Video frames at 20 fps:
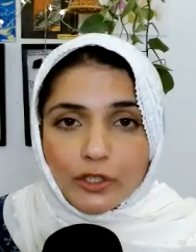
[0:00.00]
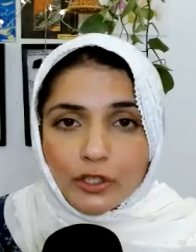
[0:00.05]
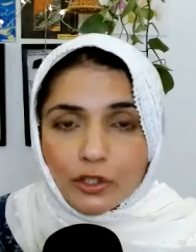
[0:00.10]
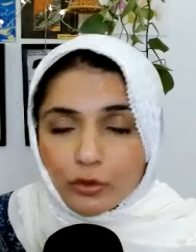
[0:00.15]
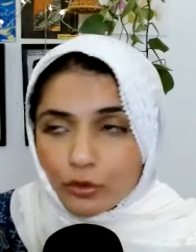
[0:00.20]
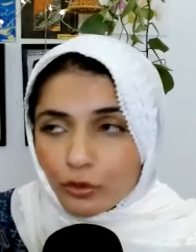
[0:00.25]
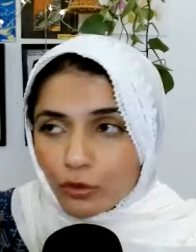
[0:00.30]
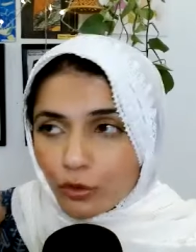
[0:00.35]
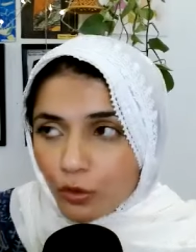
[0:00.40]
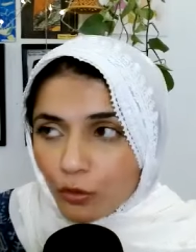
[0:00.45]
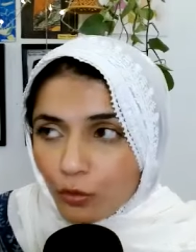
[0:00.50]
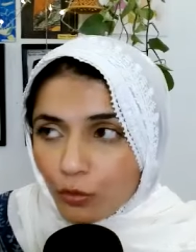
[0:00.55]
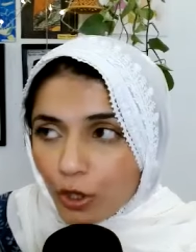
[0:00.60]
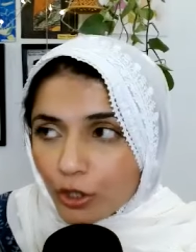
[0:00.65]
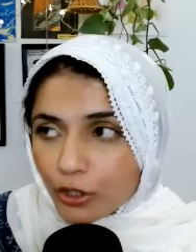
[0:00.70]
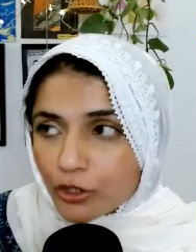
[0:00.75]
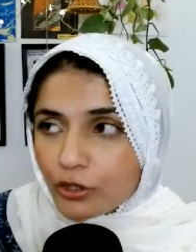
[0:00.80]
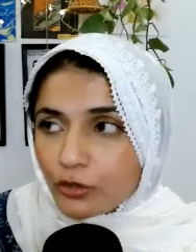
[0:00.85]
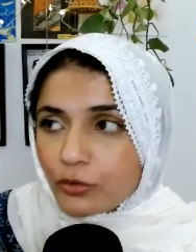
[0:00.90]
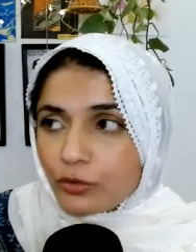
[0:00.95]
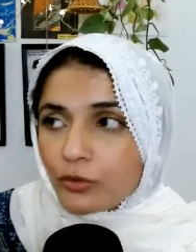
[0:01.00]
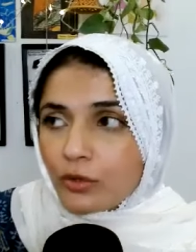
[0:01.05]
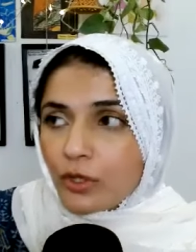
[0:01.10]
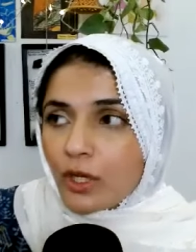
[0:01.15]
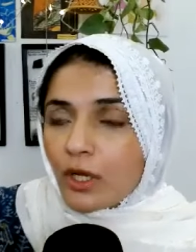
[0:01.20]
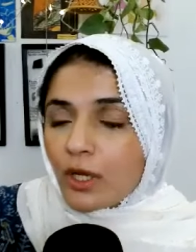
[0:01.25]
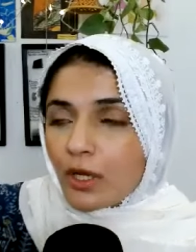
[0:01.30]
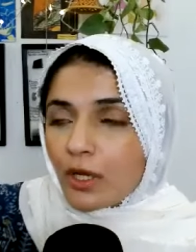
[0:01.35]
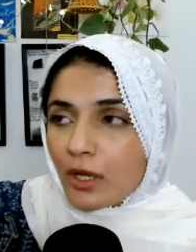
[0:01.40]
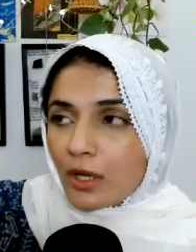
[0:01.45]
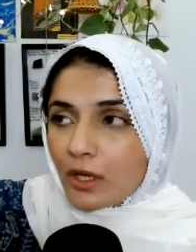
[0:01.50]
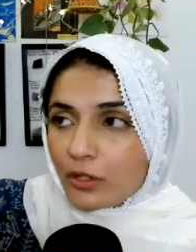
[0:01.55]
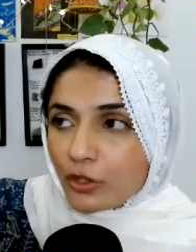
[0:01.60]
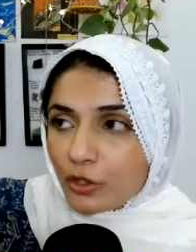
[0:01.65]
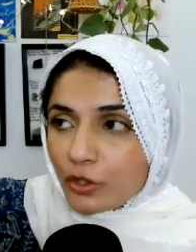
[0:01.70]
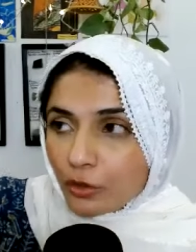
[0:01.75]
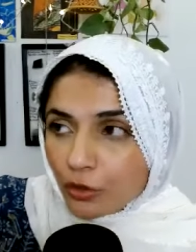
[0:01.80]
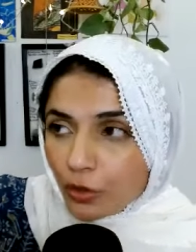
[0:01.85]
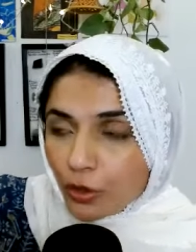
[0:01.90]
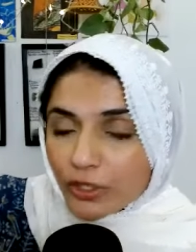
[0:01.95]
You know what to,
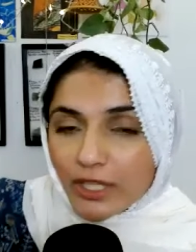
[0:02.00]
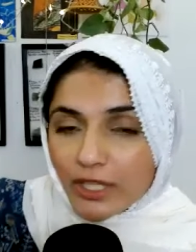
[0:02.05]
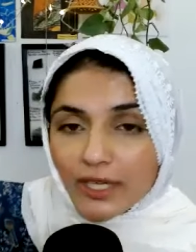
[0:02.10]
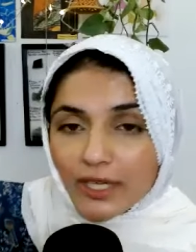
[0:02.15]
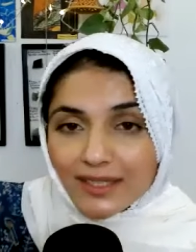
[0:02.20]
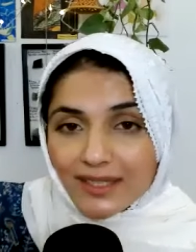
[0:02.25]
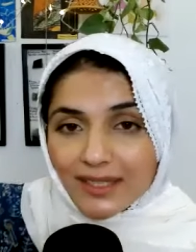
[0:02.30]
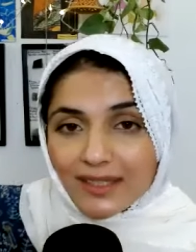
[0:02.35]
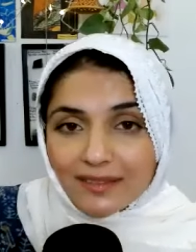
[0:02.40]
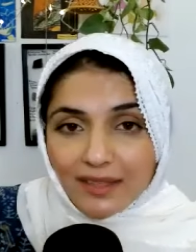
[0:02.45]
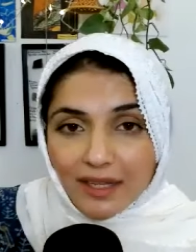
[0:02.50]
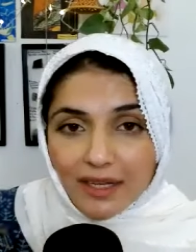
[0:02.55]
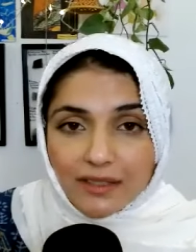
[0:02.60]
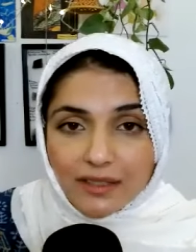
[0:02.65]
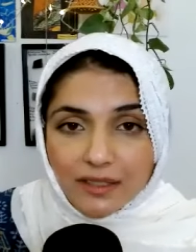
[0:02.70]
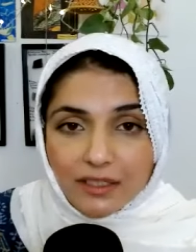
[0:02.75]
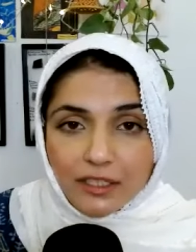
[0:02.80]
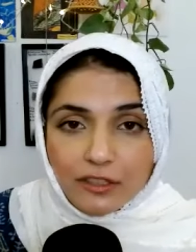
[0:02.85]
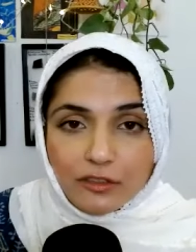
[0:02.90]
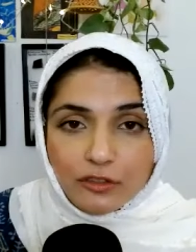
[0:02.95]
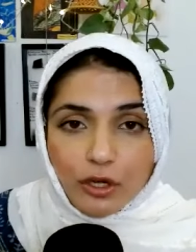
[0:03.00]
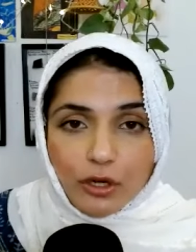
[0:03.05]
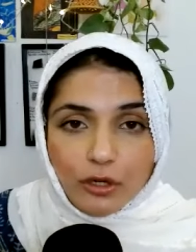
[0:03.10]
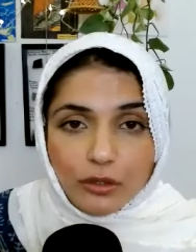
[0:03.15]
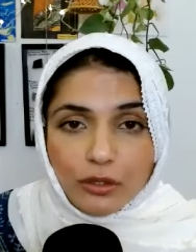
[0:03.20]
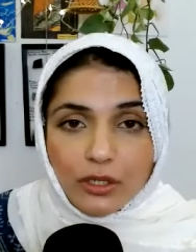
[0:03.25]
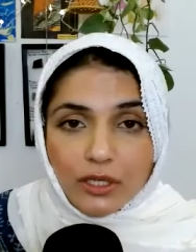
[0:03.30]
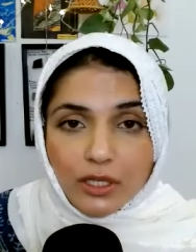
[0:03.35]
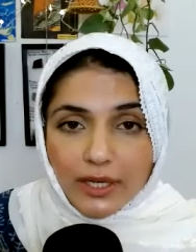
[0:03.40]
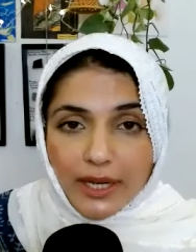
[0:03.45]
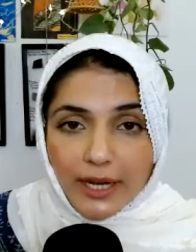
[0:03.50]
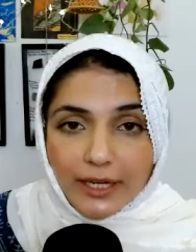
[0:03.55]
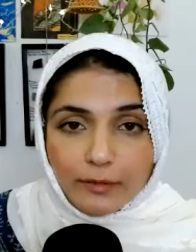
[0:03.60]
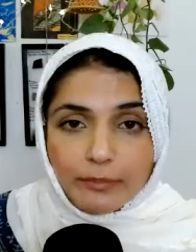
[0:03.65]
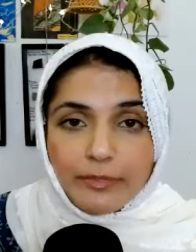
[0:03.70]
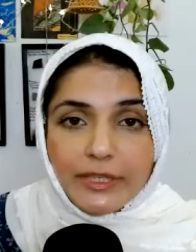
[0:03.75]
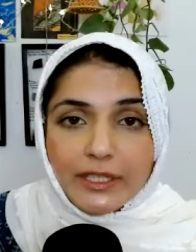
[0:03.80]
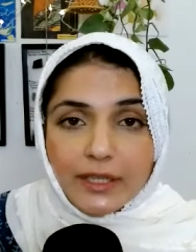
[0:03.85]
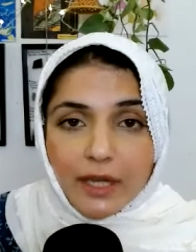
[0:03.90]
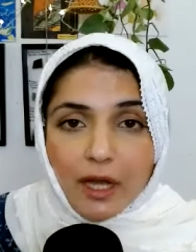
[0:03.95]
you know that this entity is not going to
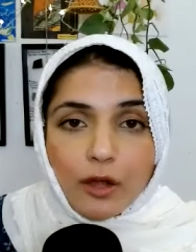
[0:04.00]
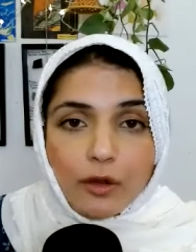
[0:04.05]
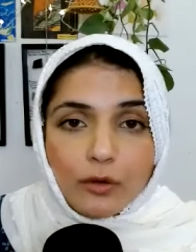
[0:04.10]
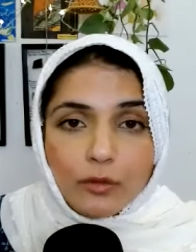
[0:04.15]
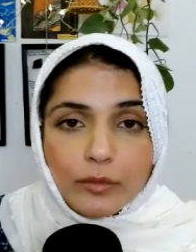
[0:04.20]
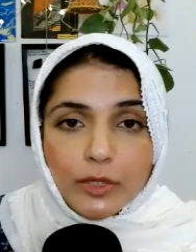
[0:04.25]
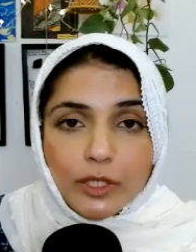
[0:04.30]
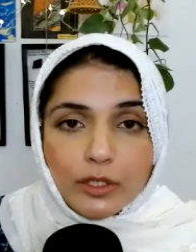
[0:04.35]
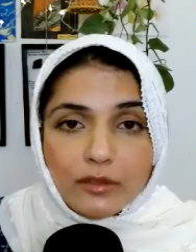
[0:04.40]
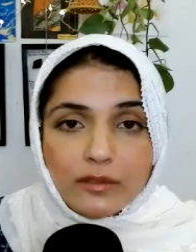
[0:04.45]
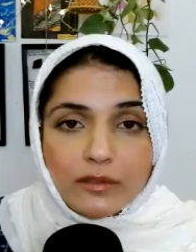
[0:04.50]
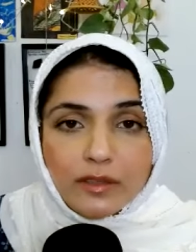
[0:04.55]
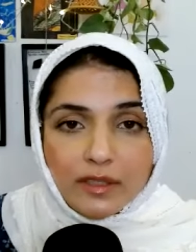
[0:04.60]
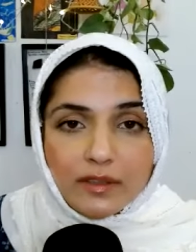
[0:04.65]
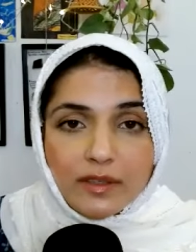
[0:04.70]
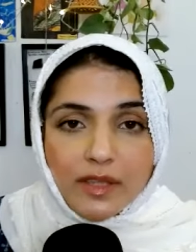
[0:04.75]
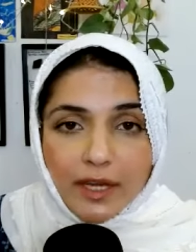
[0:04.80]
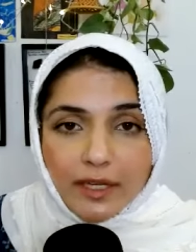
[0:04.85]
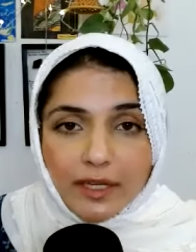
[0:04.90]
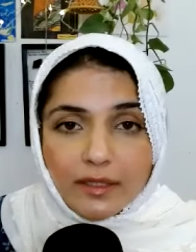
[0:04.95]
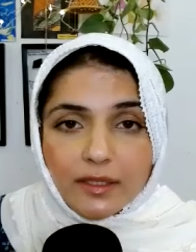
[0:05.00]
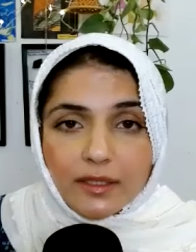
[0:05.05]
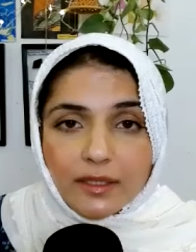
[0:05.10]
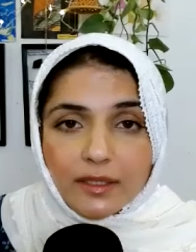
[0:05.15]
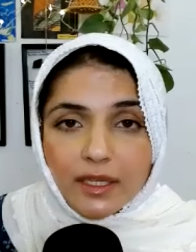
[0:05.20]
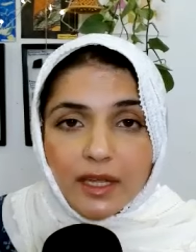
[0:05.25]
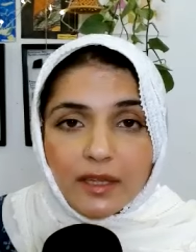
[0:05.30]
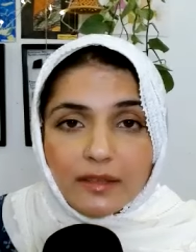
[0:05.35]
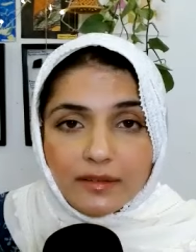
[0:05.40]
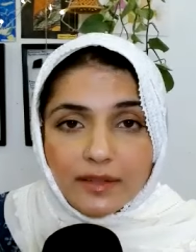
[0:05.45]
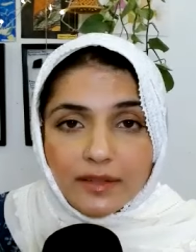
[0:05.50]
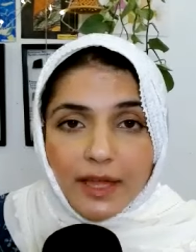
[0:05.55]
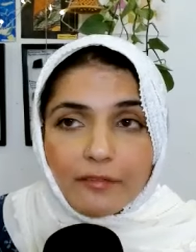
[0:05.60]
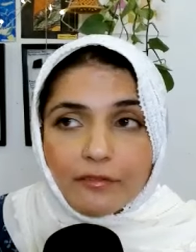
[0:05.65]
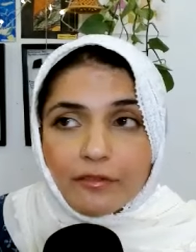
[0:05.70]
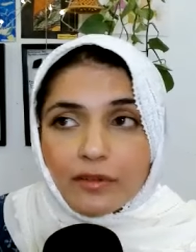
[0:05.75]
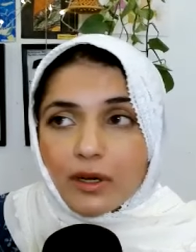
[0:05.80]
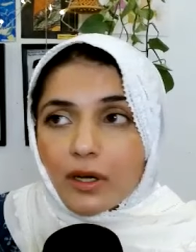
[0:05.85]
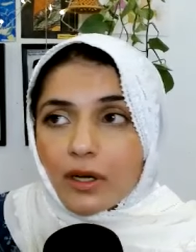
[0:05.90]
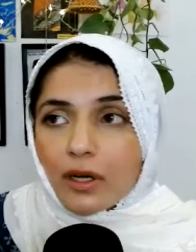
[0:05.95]
let me down because this entity has
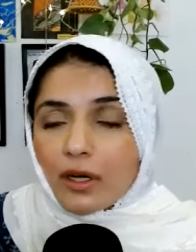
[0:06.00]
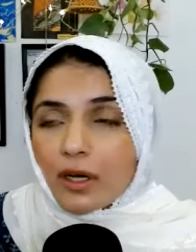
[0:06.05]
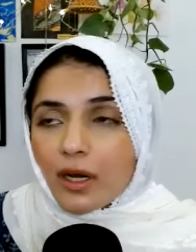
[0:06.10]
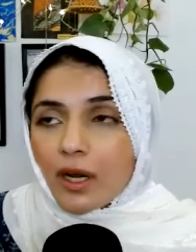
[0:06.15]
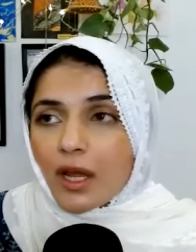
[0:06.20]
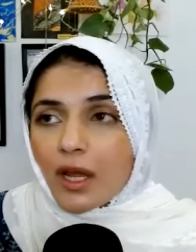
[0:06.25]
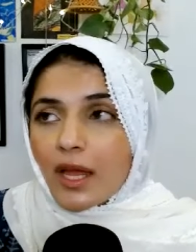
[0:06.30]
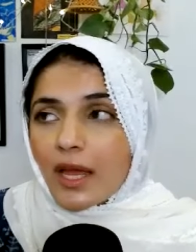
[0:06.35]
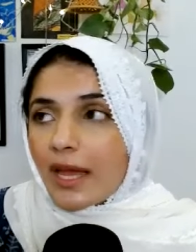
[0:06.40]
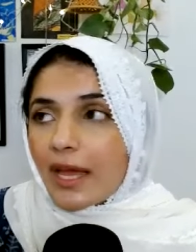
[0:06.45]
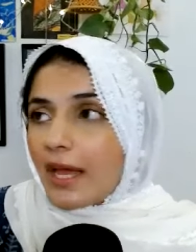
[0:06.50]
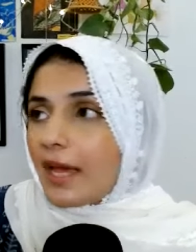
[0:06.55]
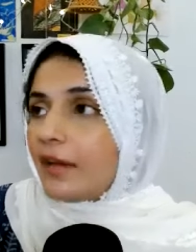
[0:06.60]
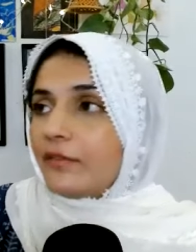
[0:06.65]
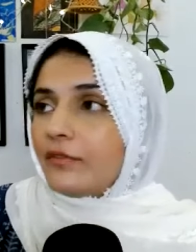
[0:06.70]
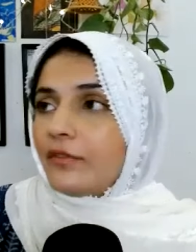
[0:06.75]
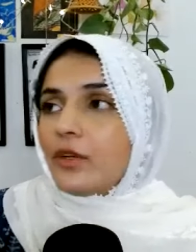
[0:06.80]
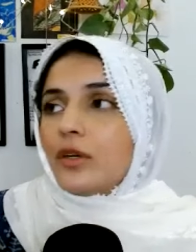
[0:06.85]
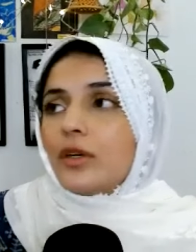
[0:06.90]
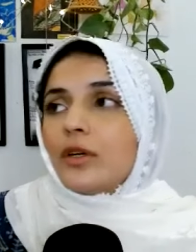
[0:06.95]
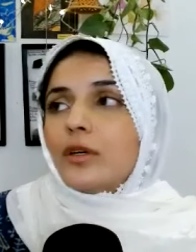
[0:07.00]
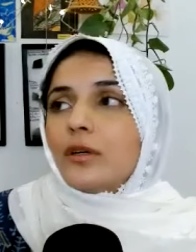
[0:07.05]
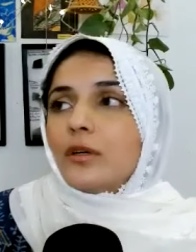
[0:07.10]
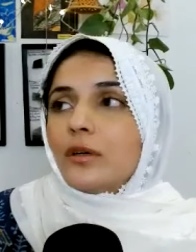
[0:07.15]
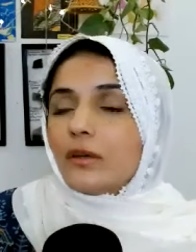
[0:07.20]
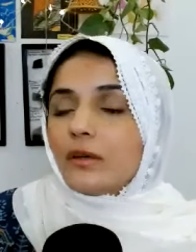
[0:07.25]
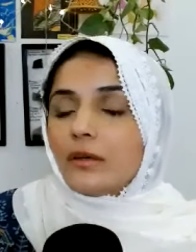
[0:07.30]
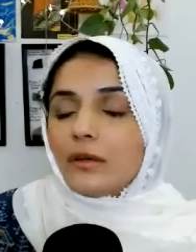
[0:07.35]
never, ever